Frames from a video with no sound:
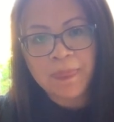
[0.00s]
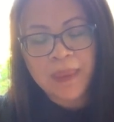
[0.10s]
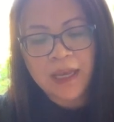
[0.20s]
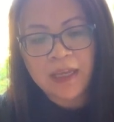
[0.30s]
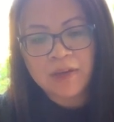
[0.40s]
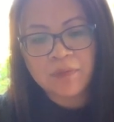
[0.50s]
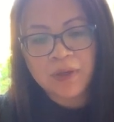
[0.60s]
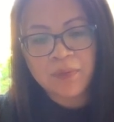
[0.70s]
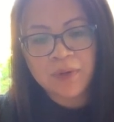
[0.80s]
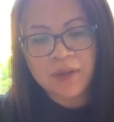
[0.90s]
and we
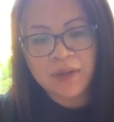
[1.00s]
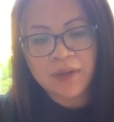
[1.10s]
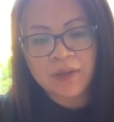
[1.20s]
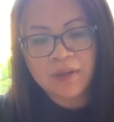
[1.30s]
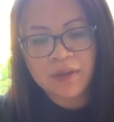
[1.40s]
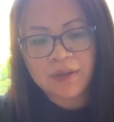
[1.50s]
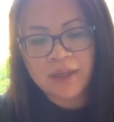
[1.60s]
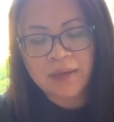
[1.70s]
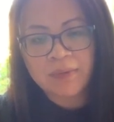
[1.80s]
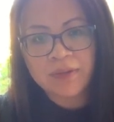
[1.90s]
were
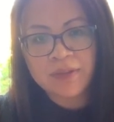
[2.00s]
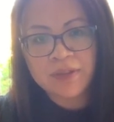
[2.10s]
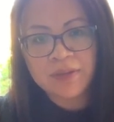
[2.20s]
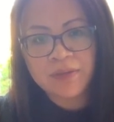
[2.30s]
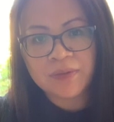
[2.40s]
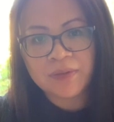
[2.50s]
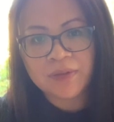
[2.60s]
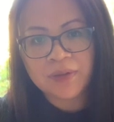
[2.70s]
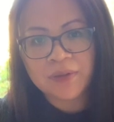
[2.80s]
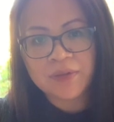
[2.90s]
able to
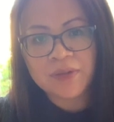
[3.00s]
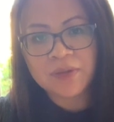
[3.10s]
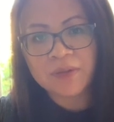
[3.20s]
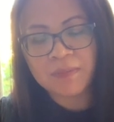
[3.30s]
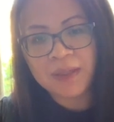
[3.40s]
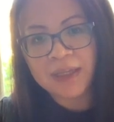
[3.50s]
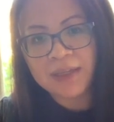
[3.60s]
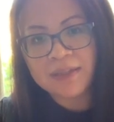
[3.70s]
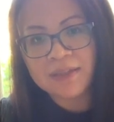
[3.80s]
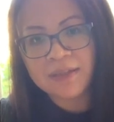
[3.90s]
go to a
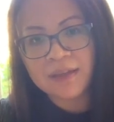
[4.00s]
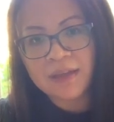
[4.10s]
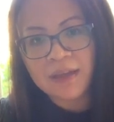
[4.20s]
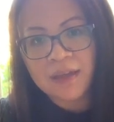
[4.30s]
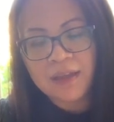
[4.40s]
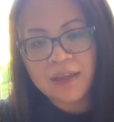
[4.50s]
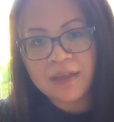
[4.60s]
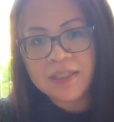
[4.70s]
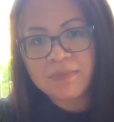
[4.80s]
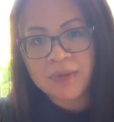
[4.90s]
place that
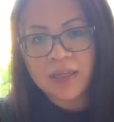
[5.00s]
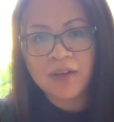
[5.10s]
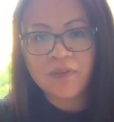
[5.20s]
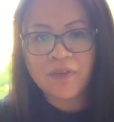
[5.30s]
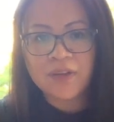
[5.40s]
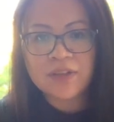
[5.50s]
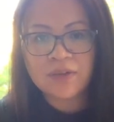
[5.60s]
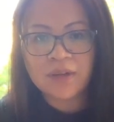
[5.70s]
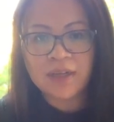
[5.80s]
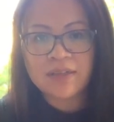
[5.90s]
is meaningful to
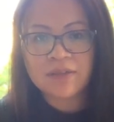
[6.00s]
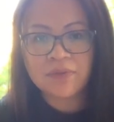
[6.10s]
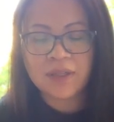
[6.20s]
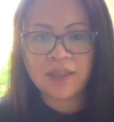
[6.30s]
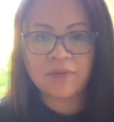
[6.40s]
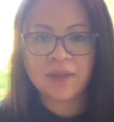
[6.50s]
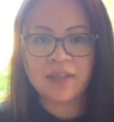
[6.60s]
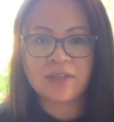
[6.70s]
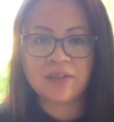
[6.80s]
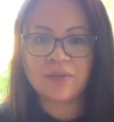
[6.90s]
us. We
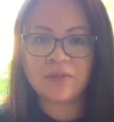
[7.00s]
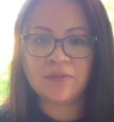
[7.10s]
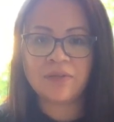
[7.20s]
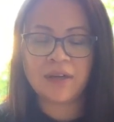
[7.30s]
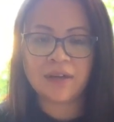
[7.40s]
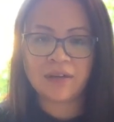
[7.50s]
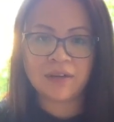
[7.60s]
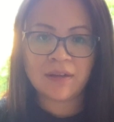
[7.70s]
went to our